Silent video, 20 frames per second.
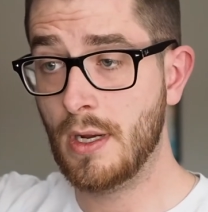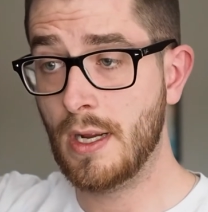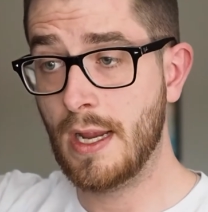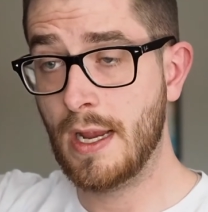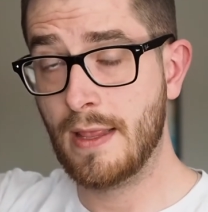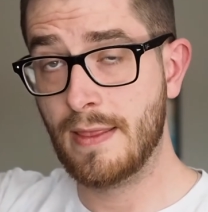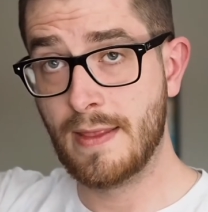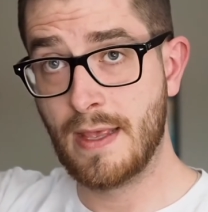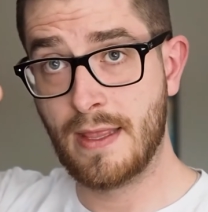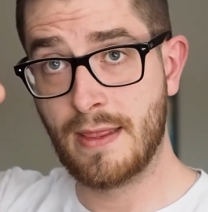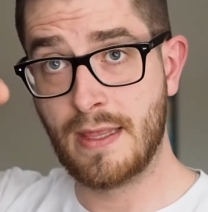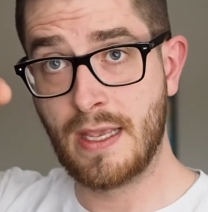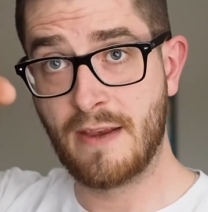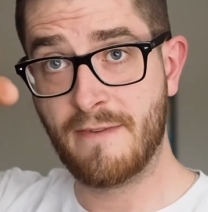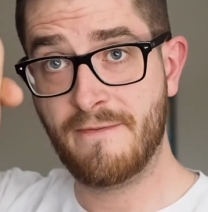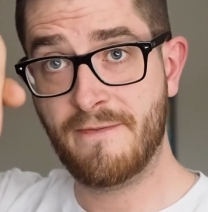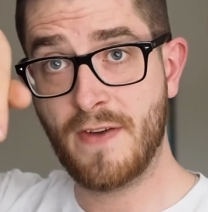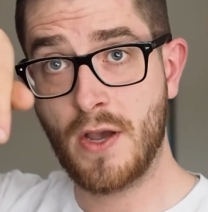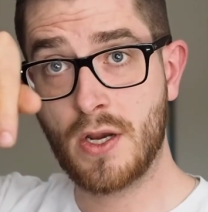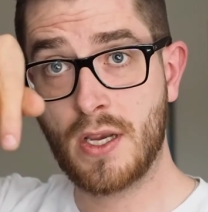and then they
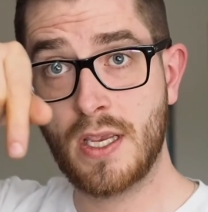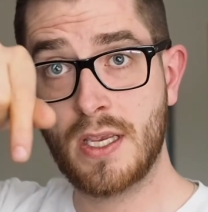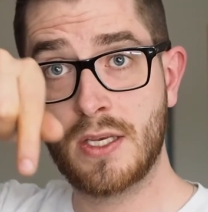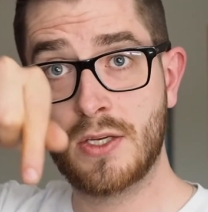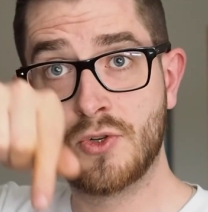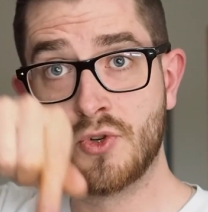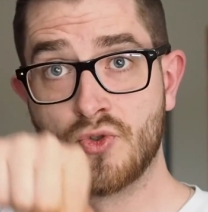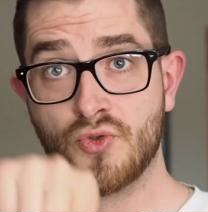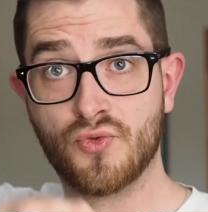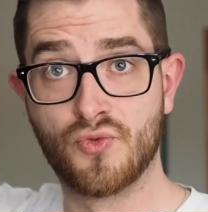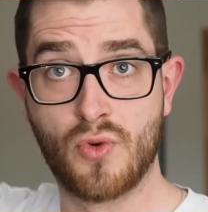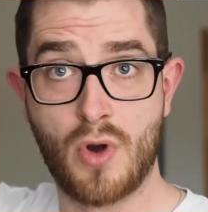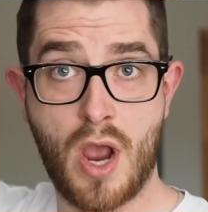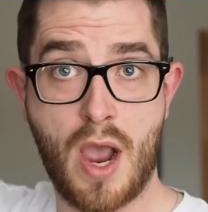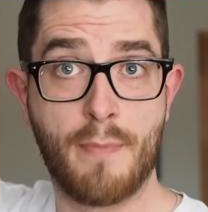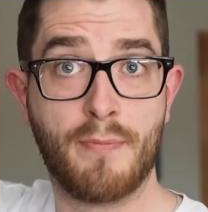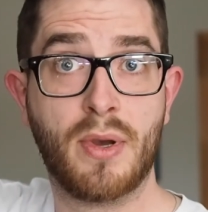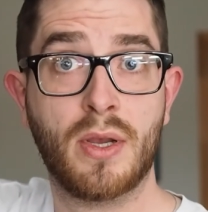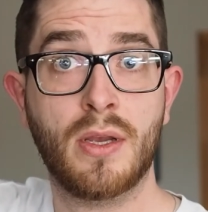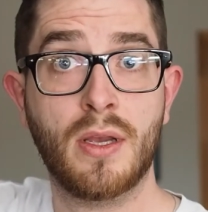fucking
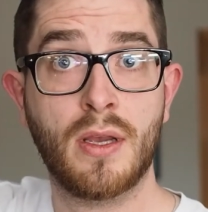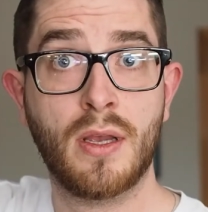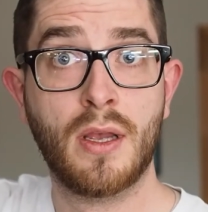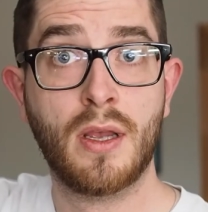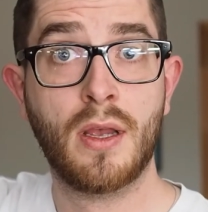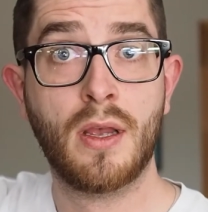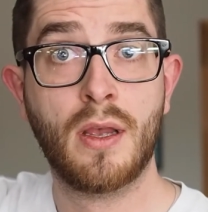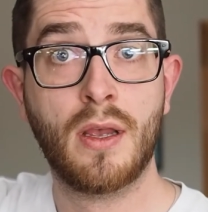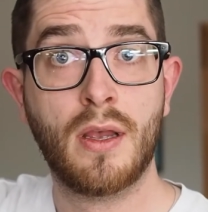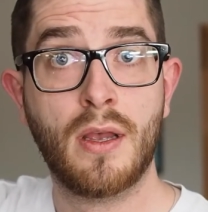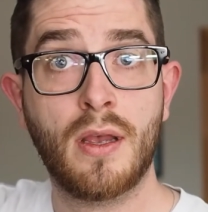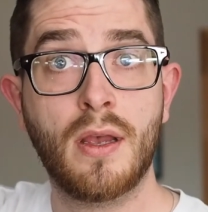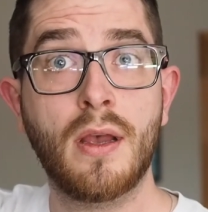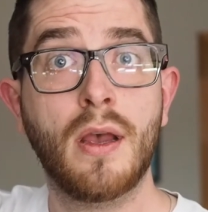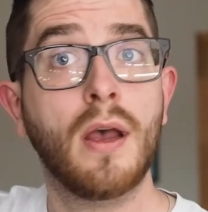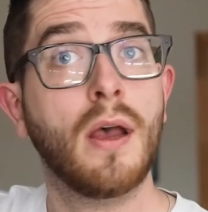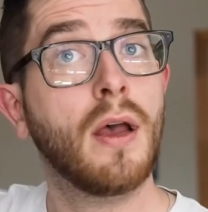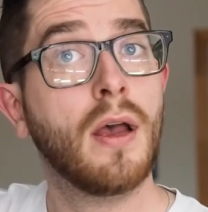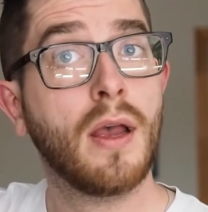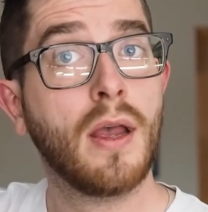drop.
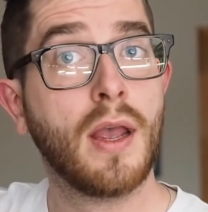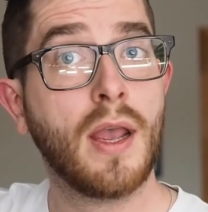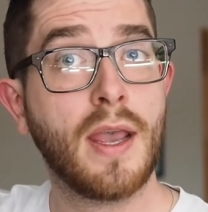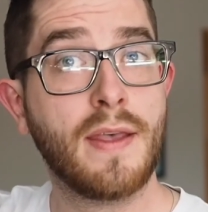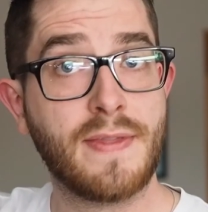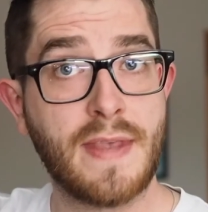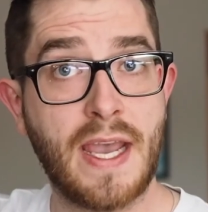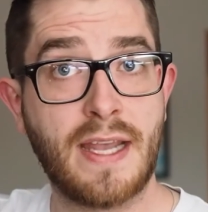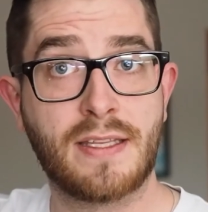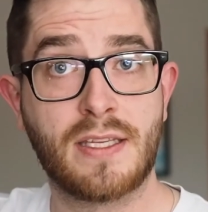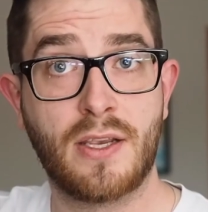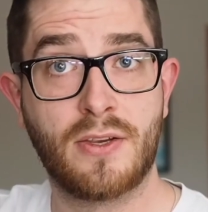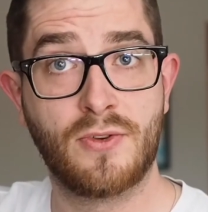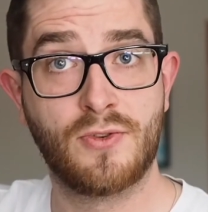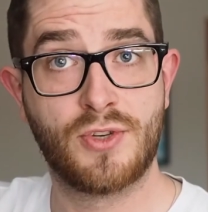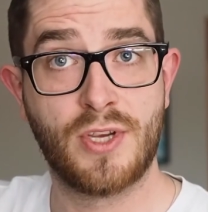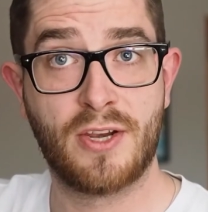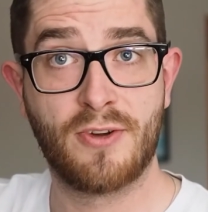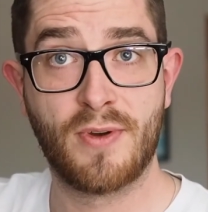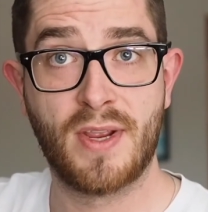And that's how you
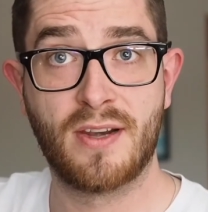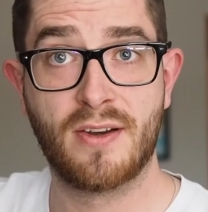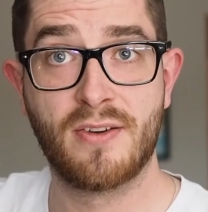generate